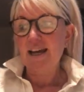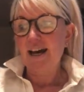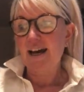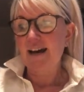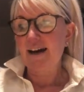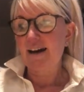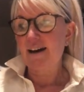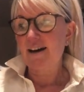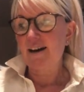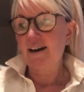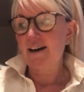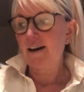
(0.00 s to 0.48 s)

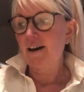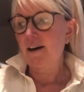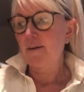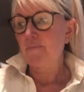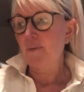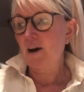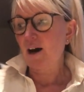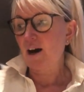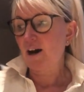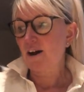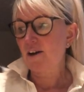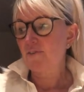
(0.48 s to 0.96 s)

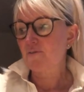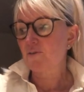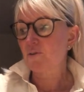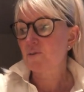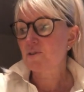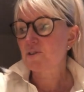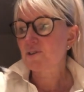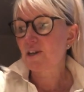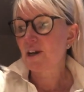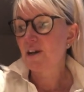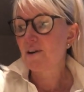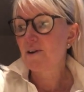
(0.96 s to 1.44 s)
I've
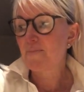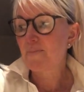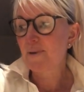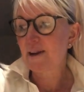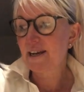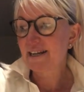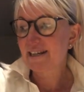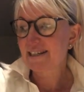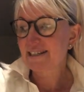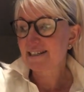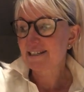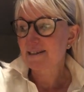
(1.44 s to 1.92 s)
also
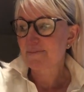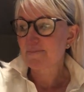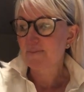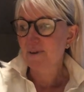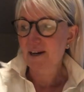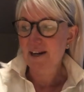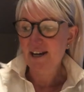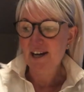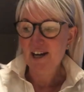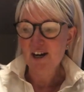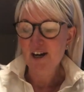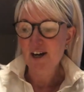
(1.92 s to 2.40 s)
been into
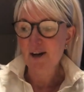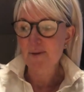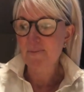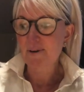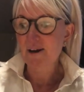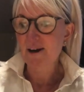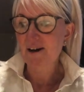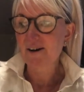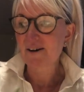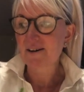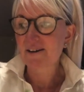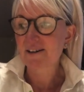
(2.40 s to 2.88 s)
my herb
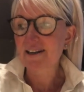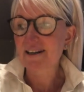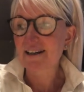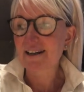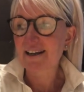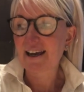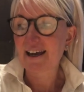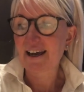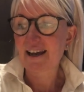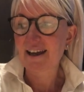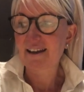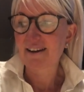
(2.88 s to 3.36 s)

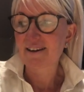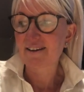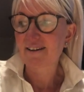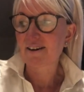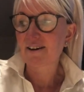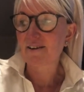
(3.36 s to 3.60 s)
garden and